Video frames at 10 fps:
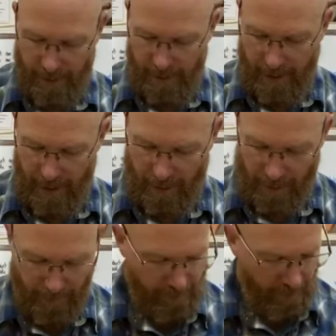Now
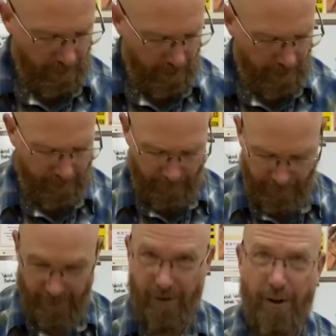overall,
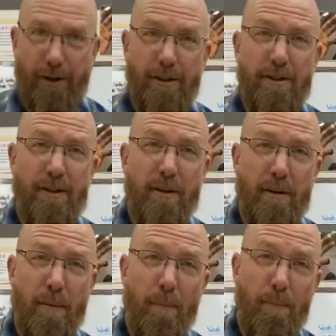this looks
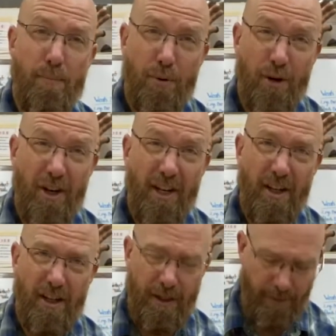pretty
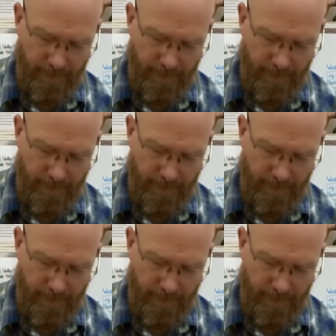good,